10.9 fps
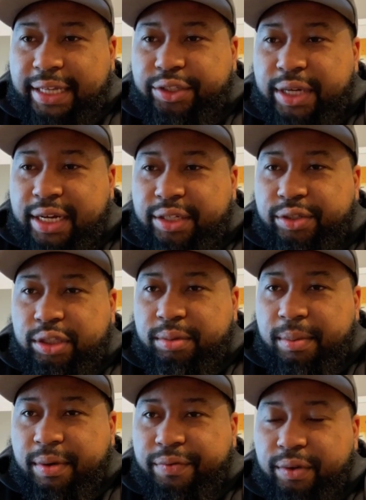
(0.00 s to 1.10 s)
I tried to stream
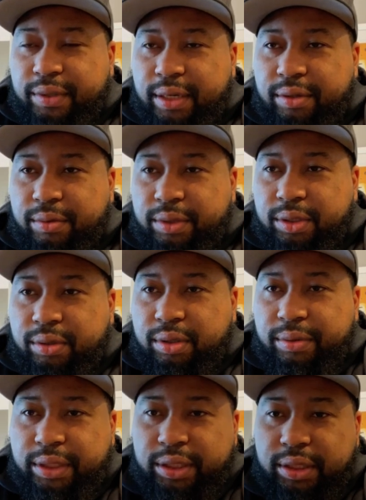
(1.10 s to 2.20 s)
on my phone. I don't know what's going
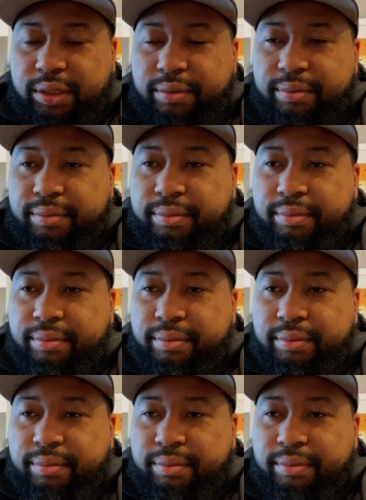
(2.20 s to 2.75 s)
on with this shit.